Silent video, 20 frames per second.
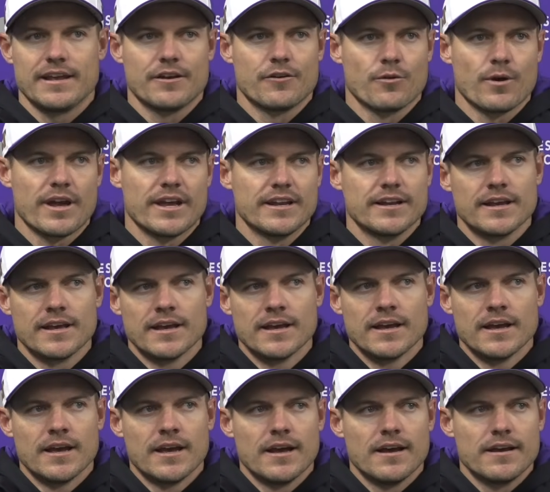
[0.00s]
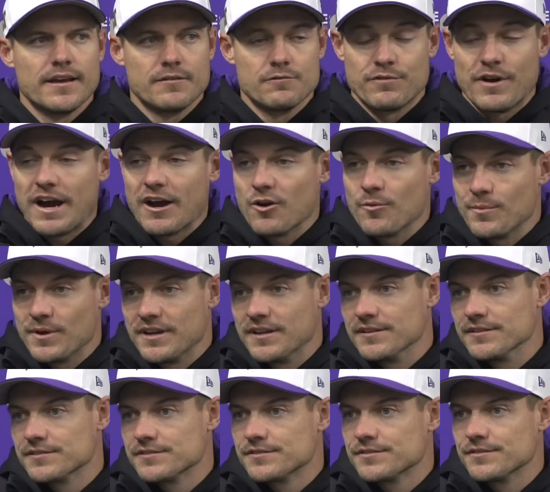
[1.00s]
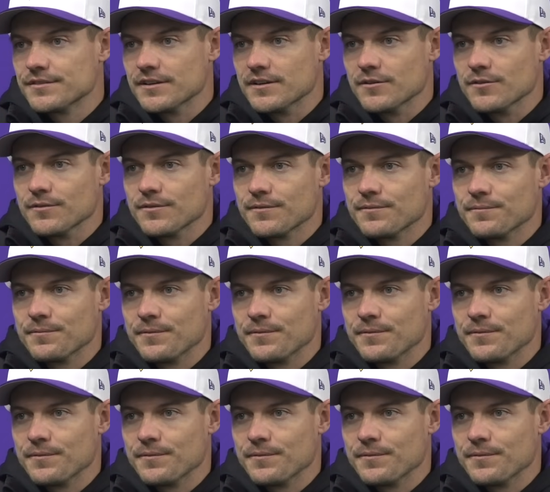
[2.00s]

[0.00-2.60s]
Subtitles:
great environment is, you know,